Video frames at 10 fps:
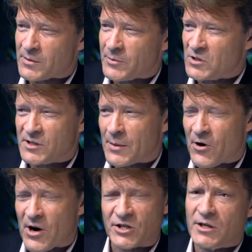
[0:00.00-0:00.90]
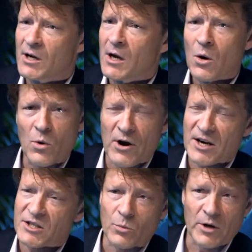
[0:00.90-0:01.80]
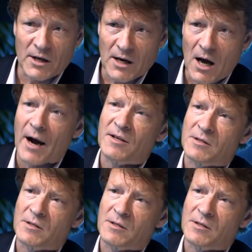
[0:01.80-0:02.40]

but also some are actually where we align as